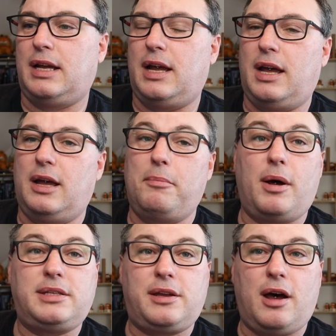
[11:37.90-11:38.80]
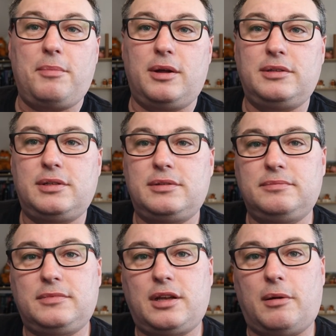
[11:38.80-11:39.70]
Mighty Car Mods,
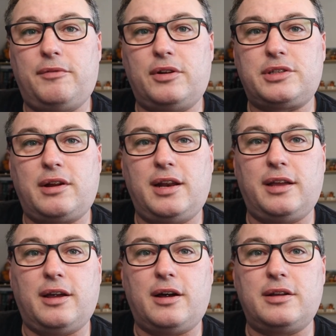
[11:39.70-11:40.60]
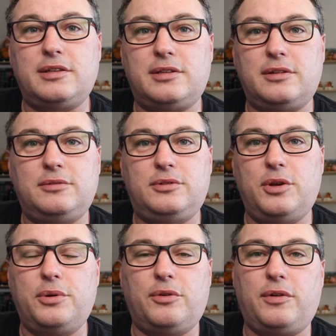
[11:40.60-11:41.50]
a couple of Australian guys, they
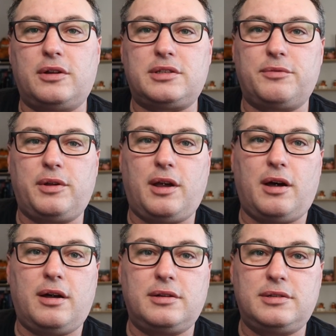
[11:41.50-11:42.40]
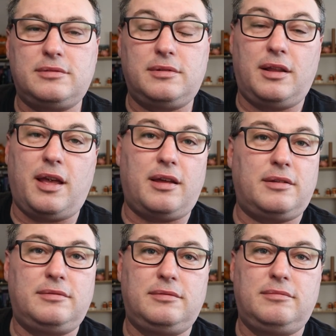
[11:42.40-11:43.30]
do an awful lot of stuff with cars.
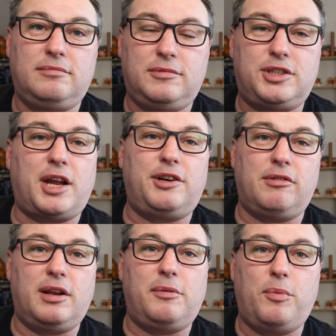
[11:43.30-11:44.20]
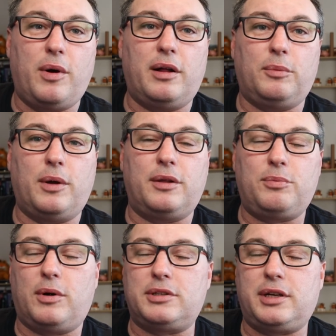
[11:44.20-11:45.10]
They're genuinely well
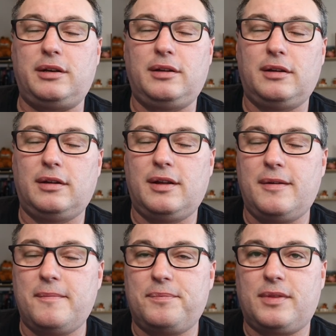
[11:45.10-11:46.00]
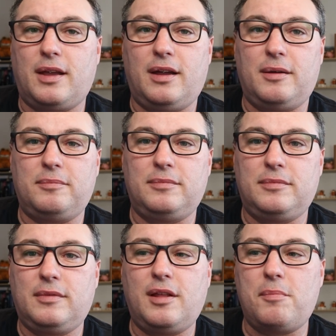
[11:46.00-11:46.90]
worth watching.
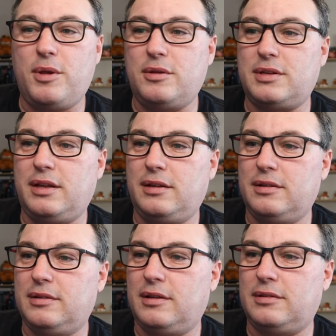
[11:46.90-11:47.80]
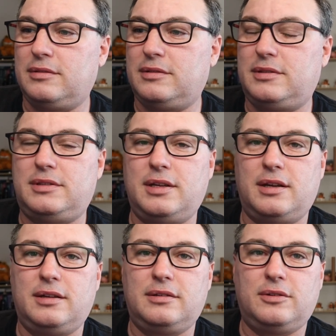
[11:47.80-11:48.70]
Amusing and
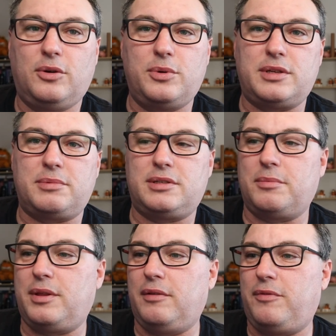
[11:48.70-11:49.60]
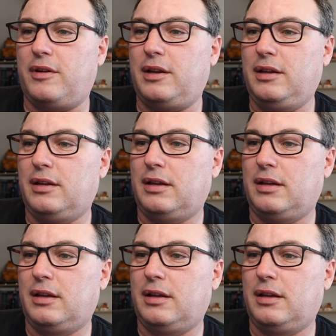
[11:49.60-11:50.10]
always up to something funny.